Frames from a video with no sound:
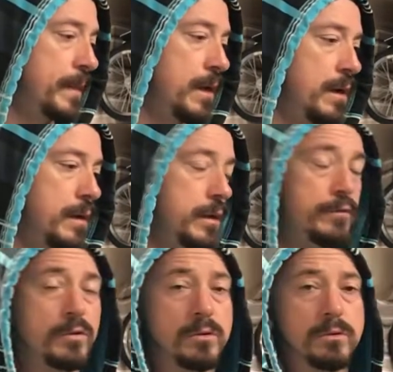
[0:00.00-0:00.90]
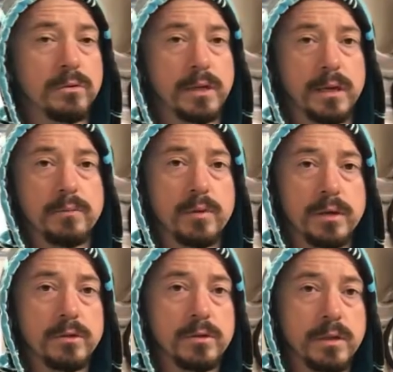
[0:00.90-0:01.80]
If you get a
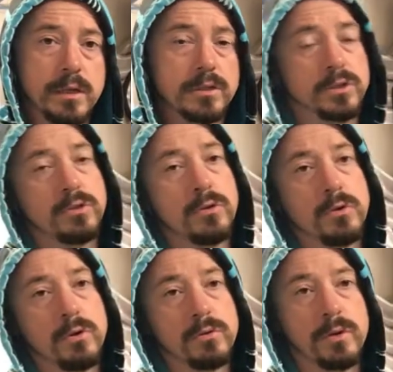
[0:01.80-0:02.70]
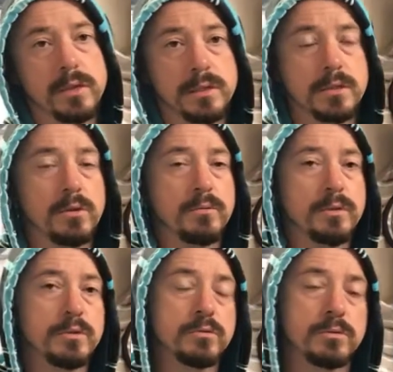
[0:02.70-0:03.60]
brand new clutch, don't go crazy, don't
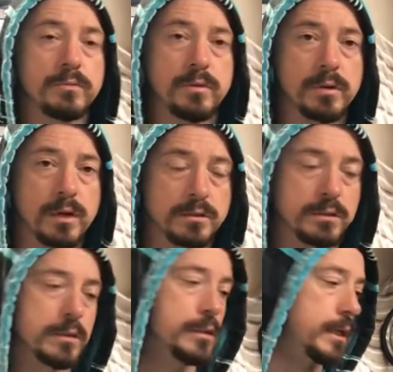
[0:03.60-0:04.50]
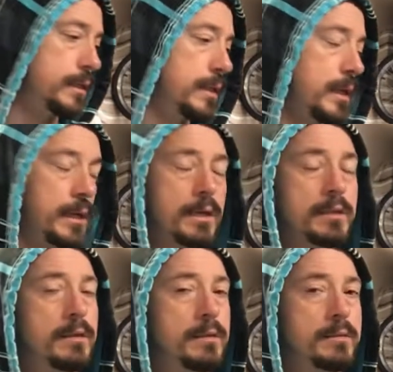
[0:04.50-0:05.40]
be doing the burnouts or anything like that.
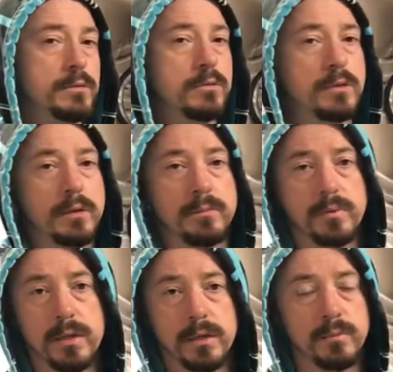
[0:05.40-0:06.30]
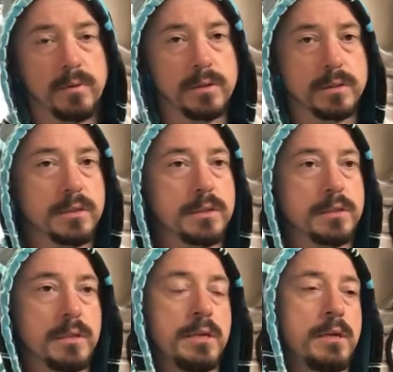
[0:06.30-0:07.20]
Kind of do the break-in process.